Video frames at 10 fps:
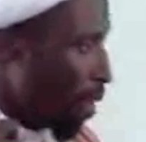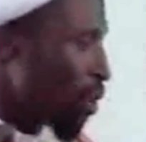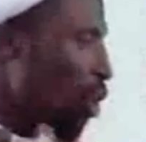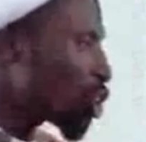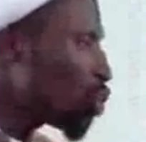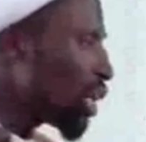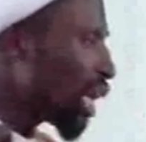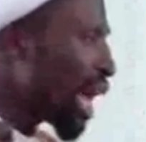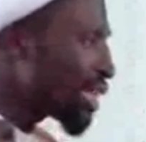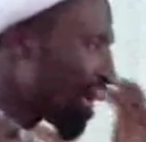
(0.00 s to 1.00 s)
Because you
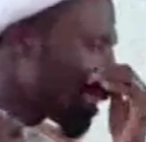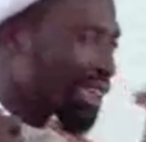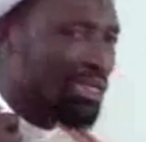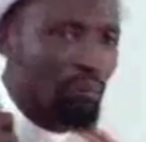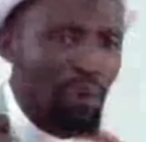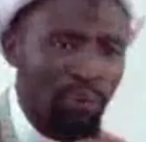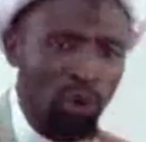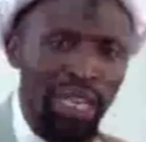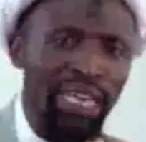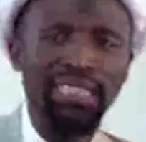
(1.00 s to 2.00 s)
realize that there are some
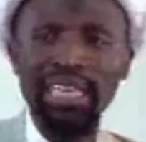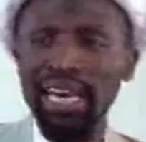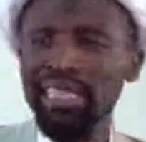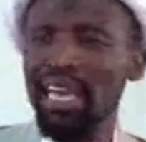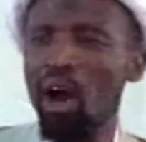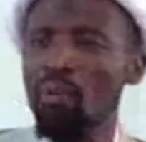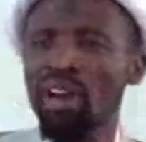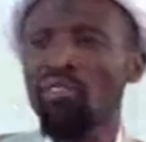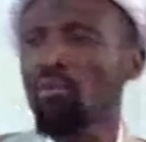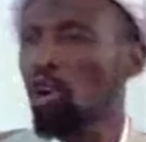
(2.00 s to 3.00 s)
people, they discourage their
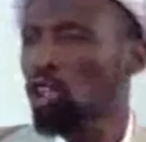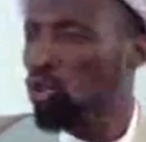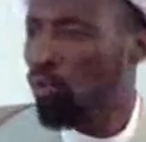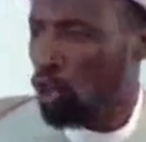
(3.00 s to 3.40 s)
women from going to